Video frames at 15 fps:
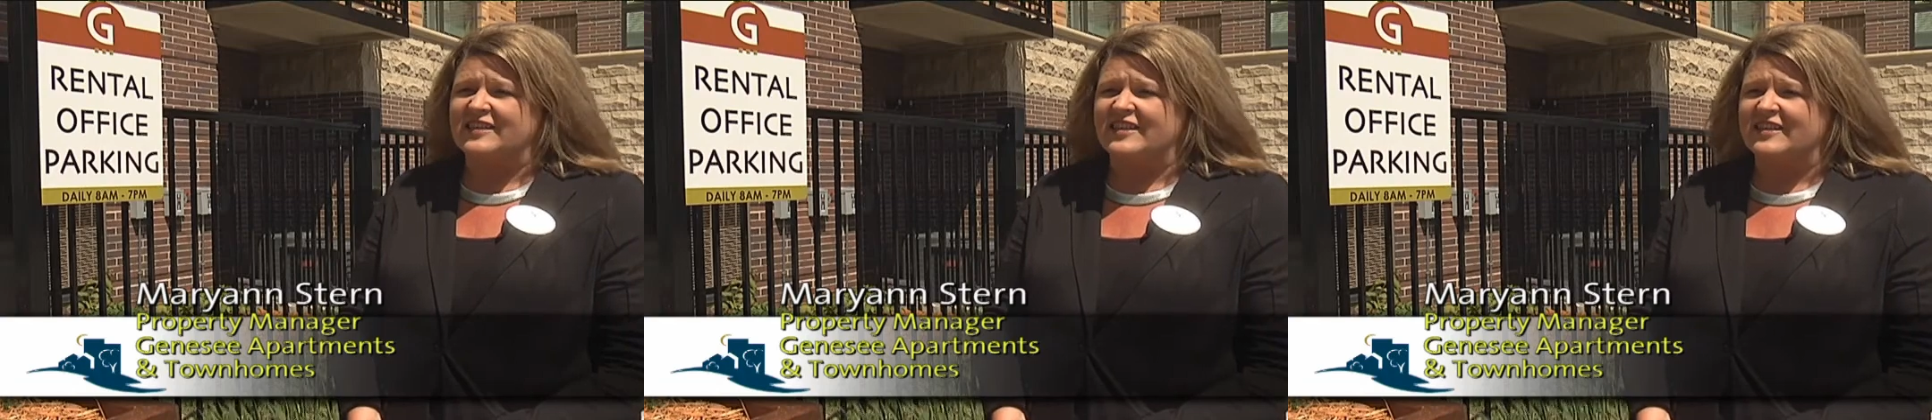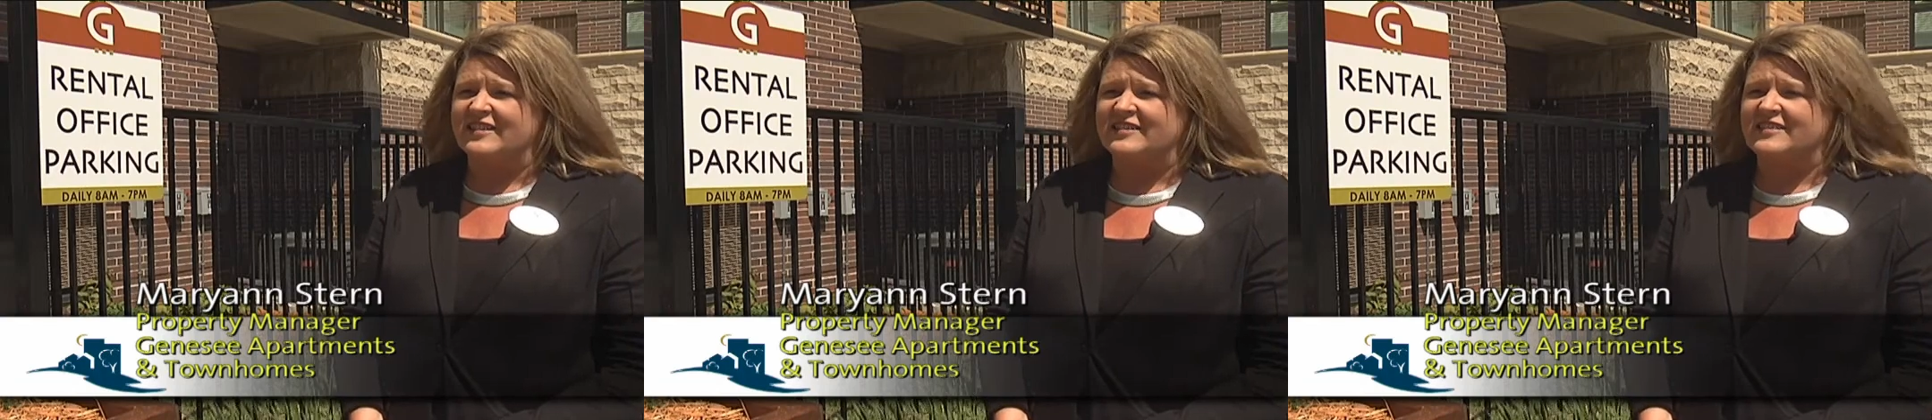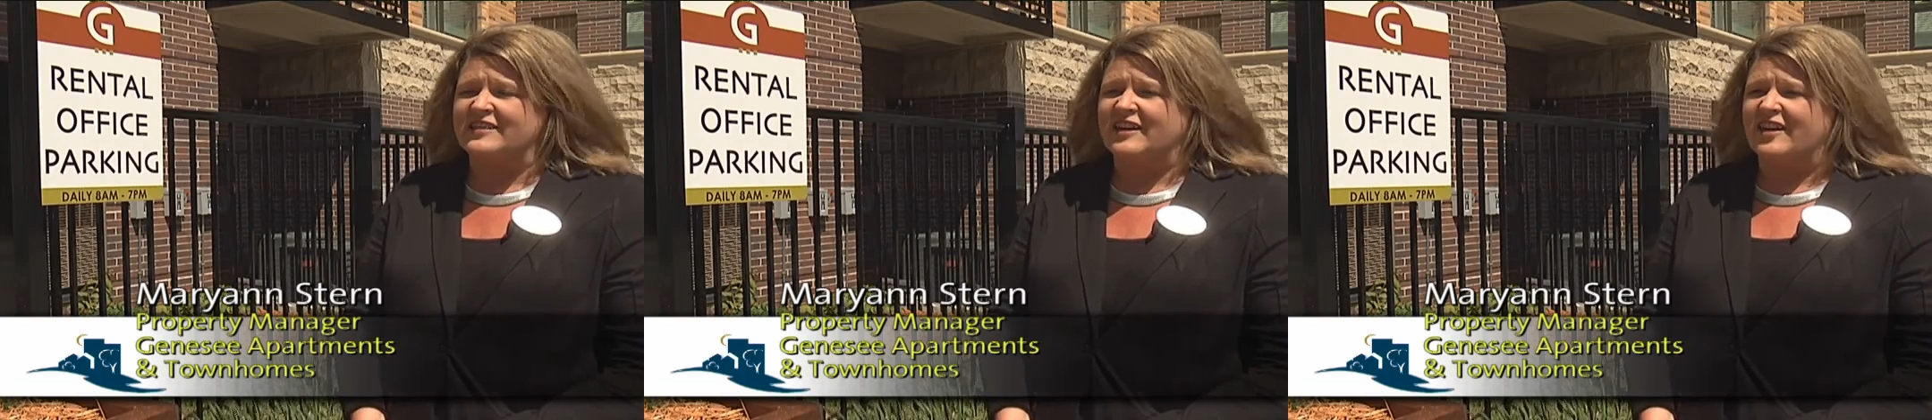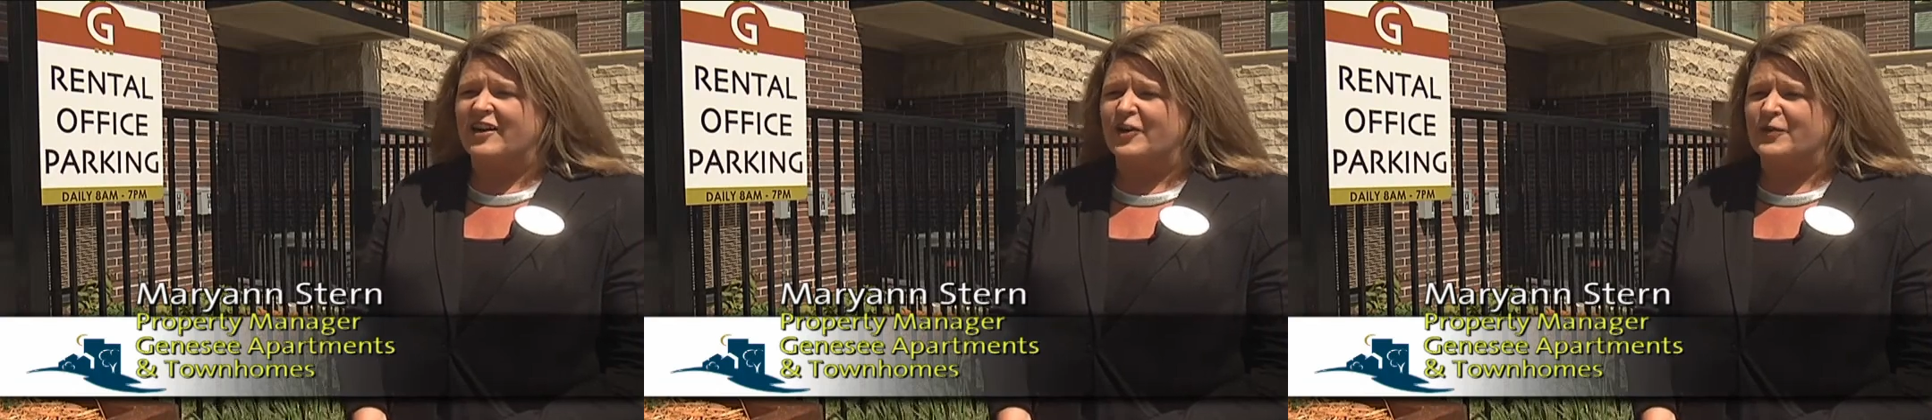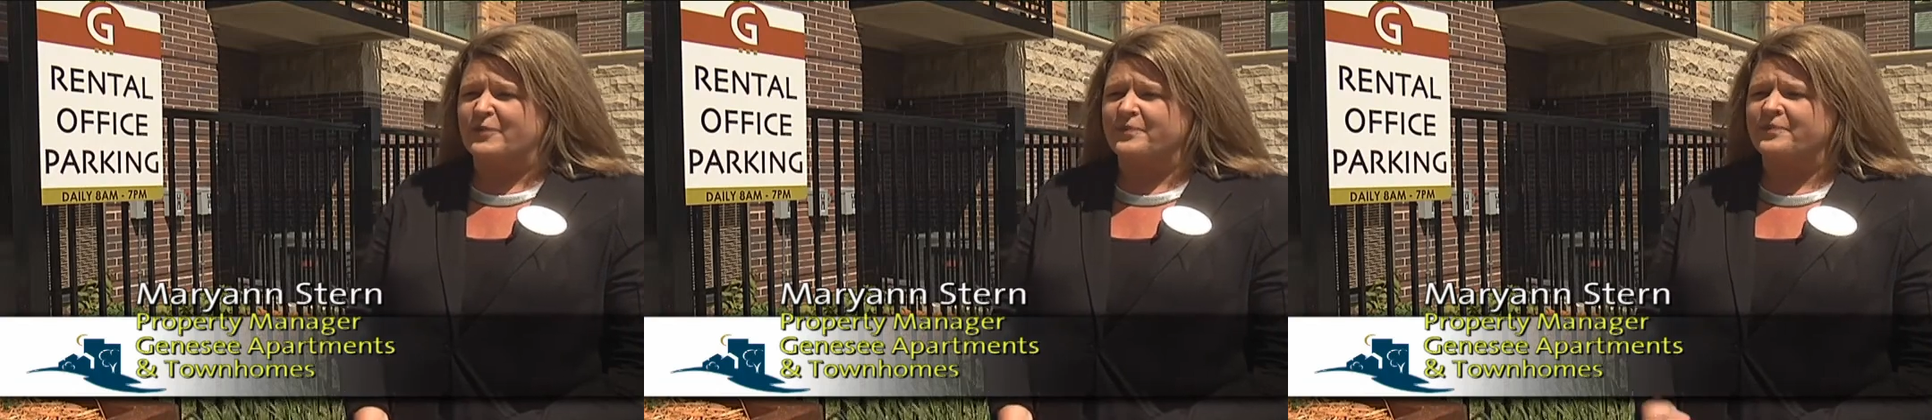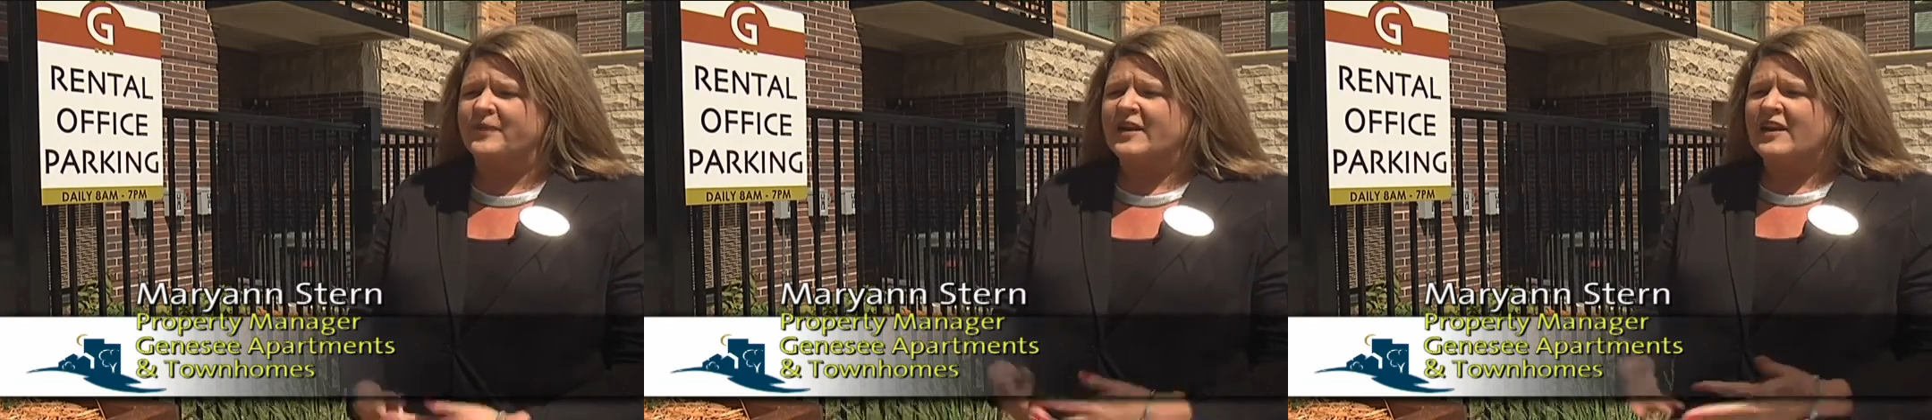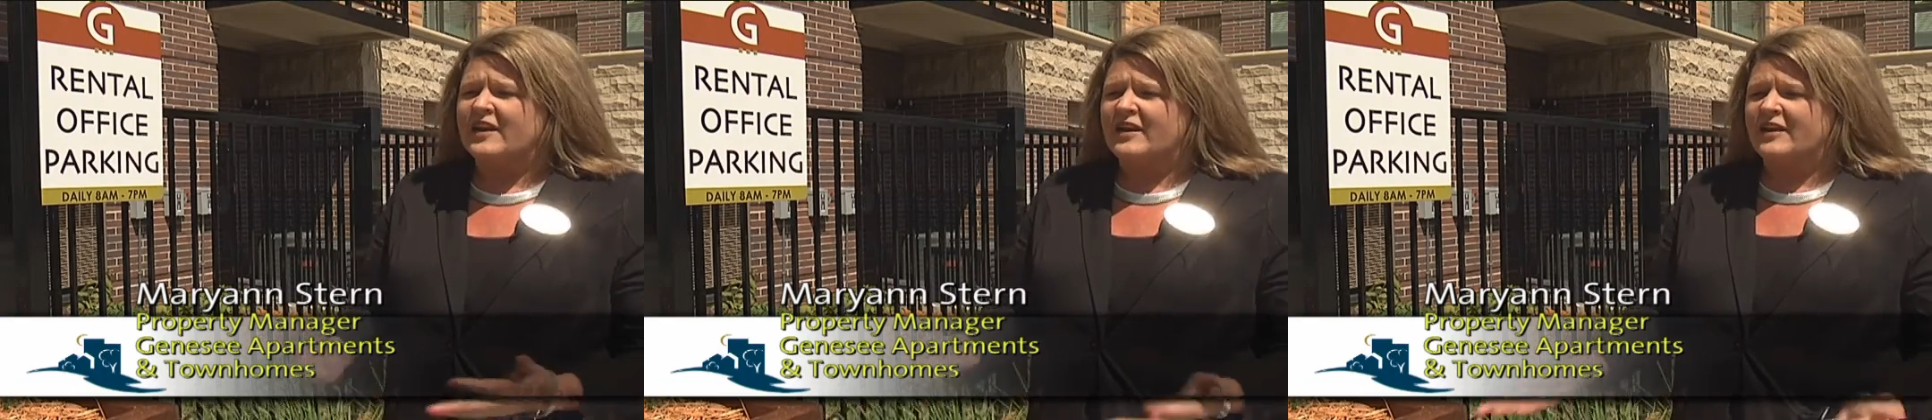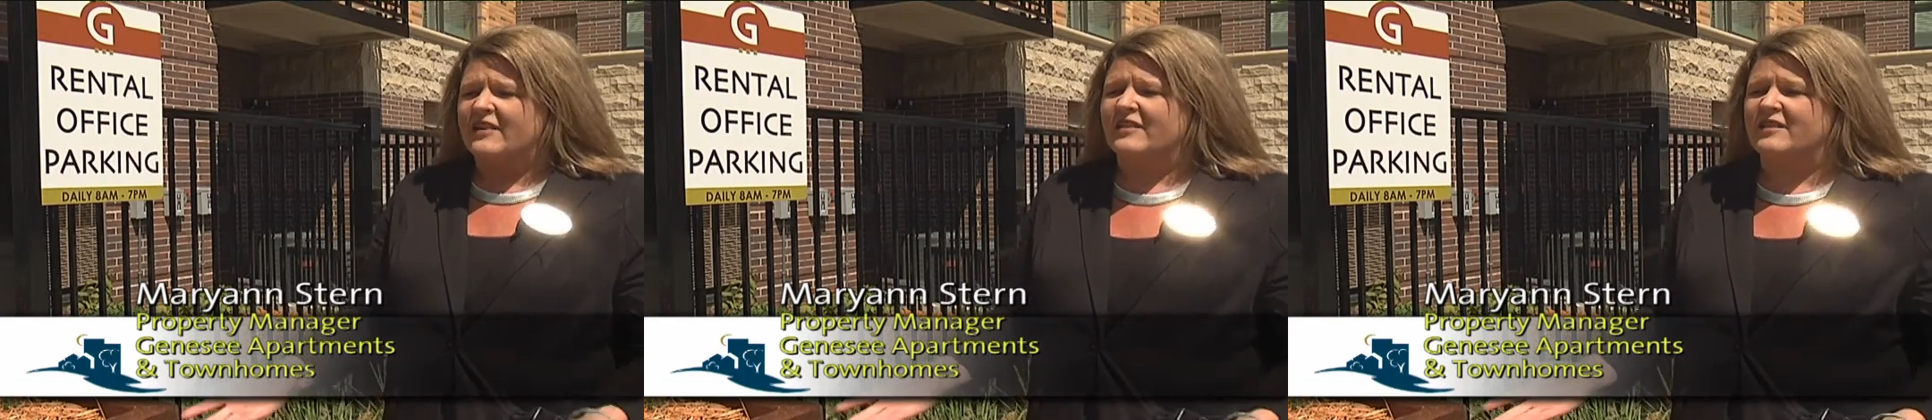It's um,
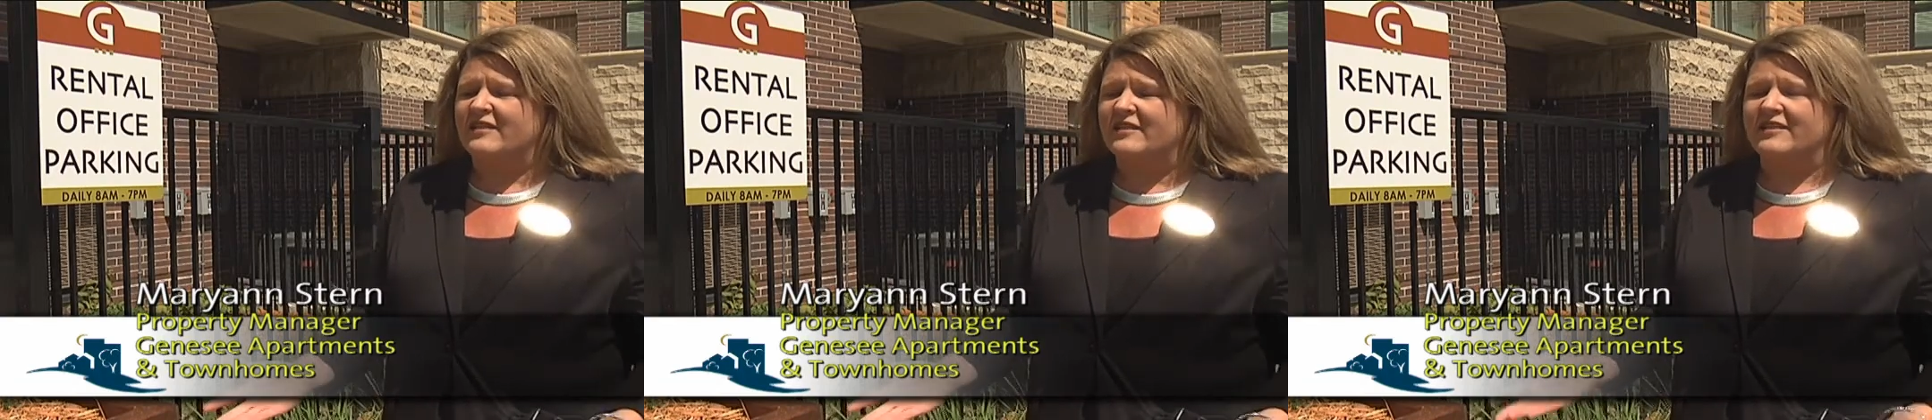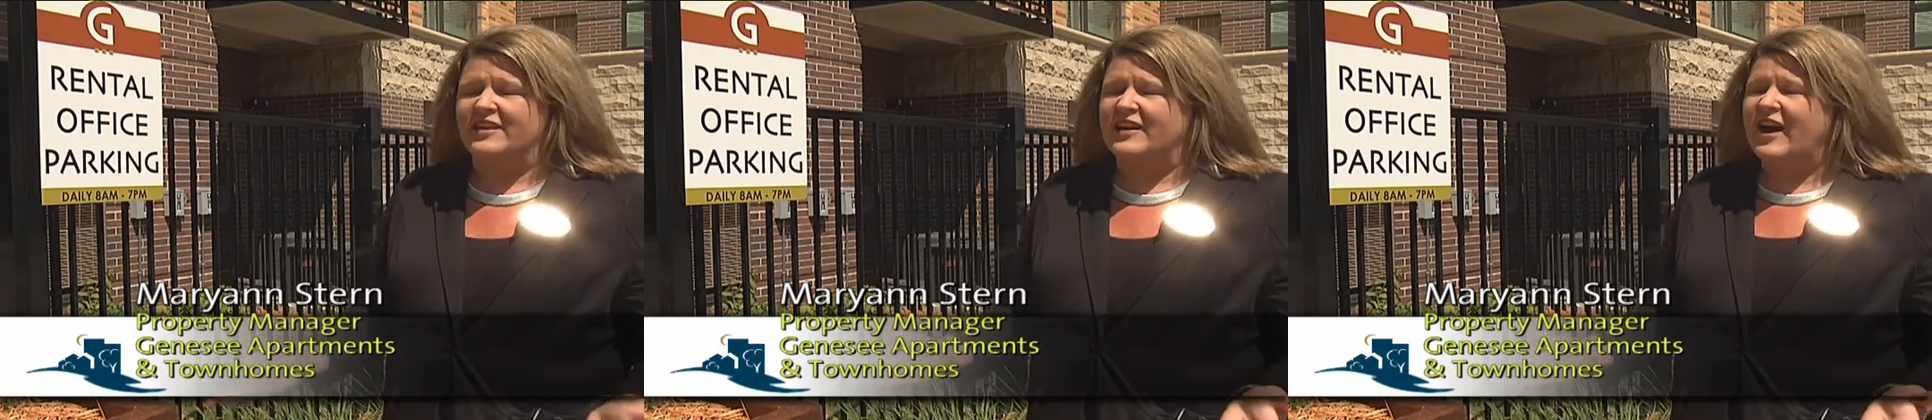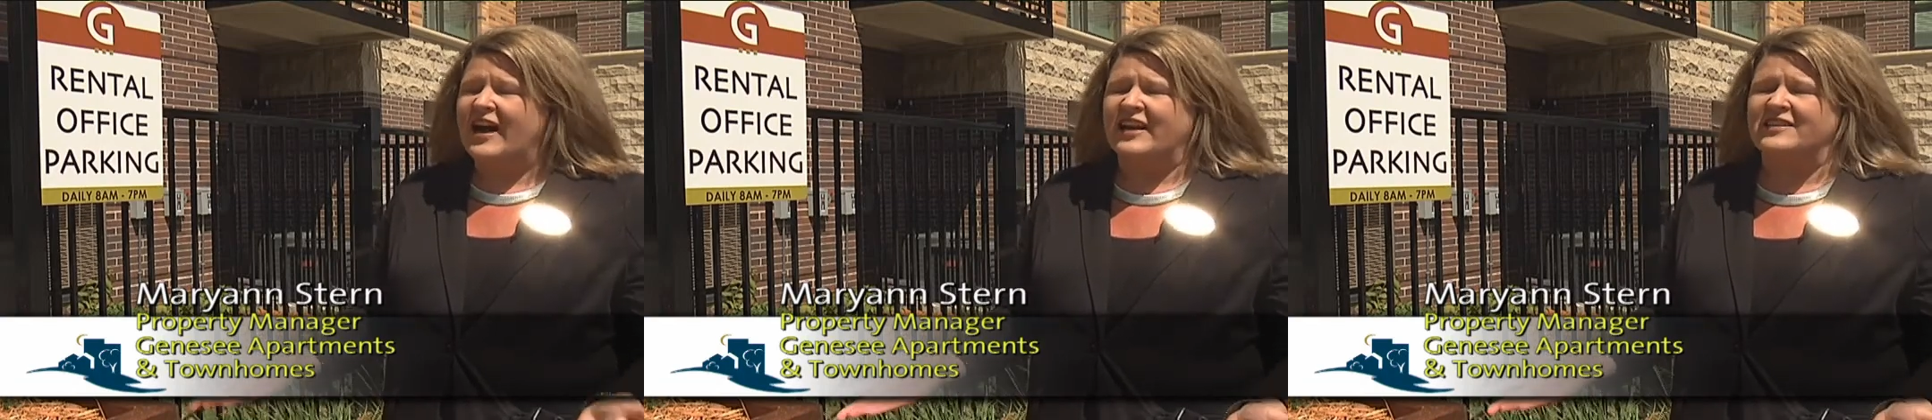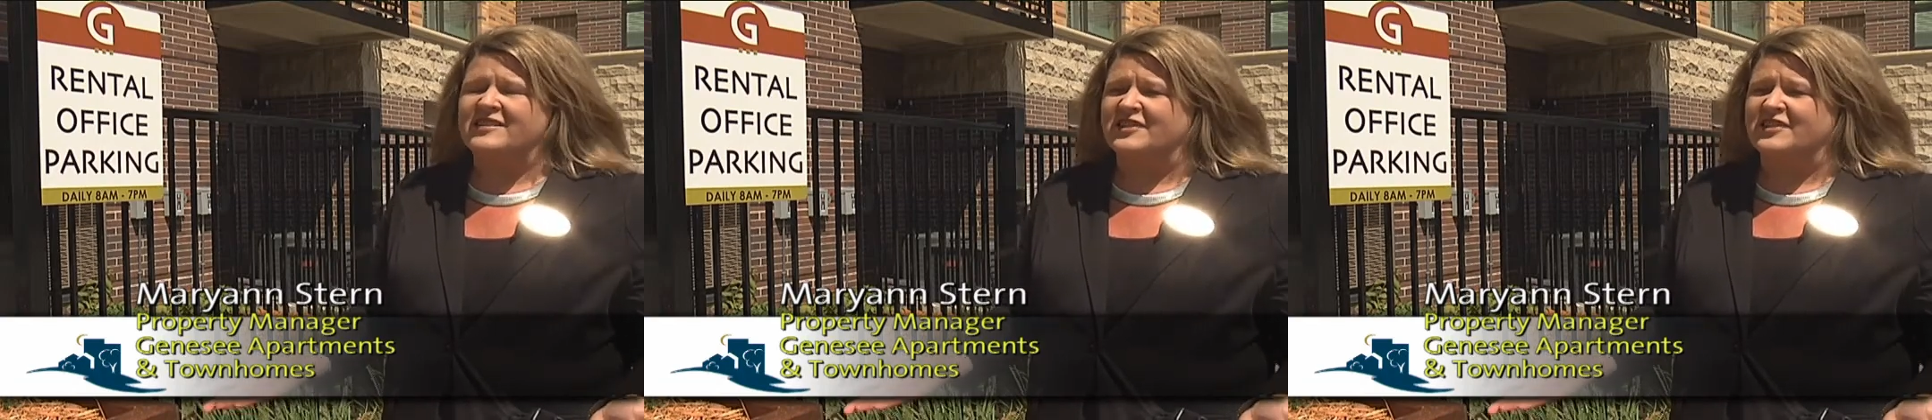the cost